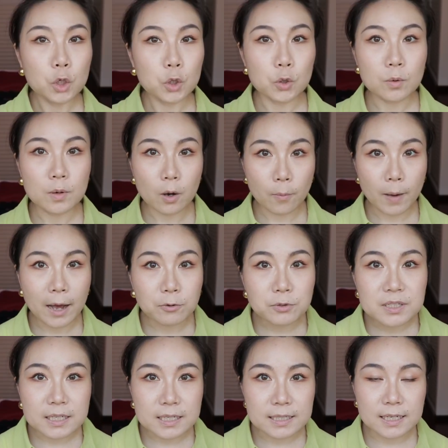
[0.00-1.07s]
you go
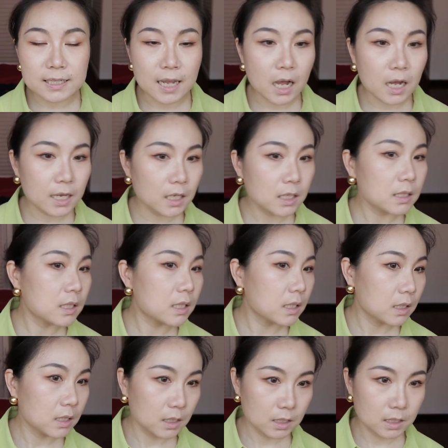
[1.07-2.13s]
out in the night
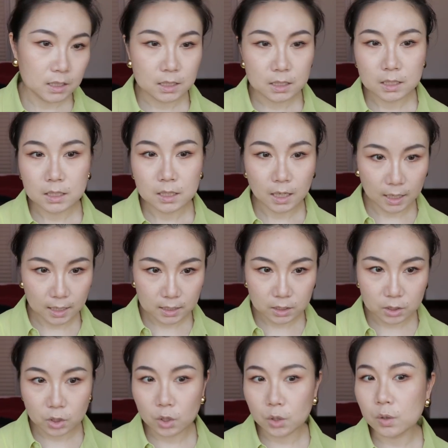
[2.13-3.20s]
and
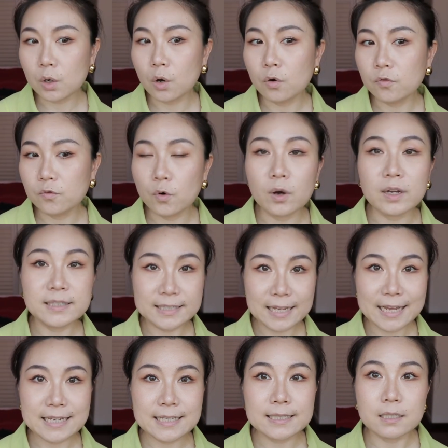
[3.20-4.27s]
you go for a
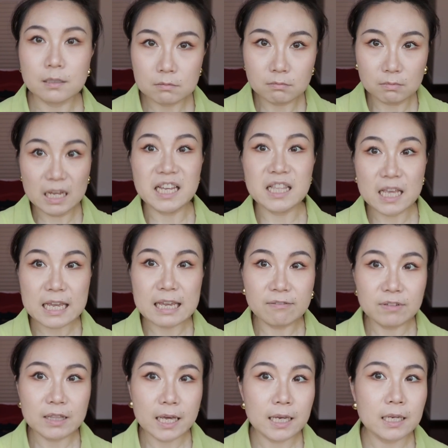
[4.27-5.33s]
date in the
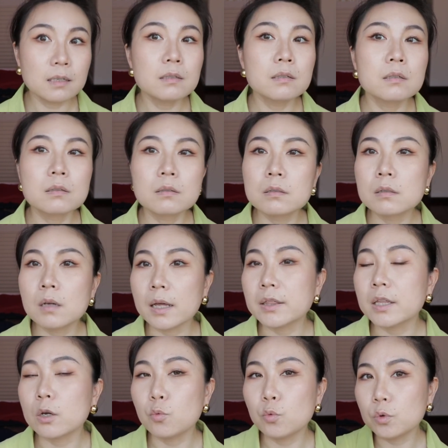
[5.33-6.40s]
evening. I
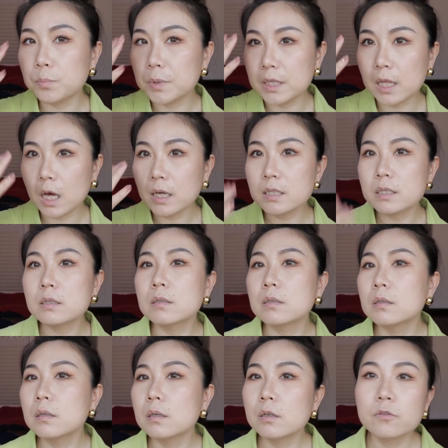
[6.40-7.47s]
think it would be nice
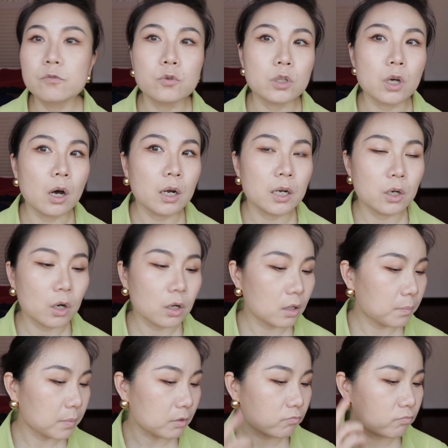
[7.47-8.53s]
for the eye
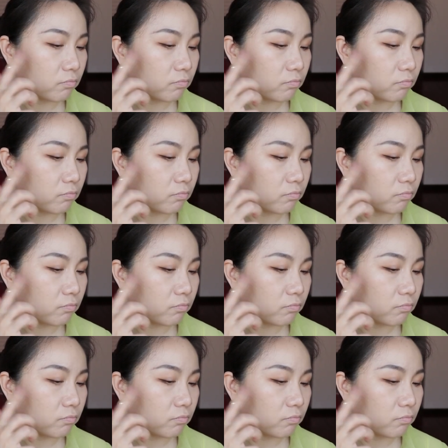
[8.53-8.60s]
look, but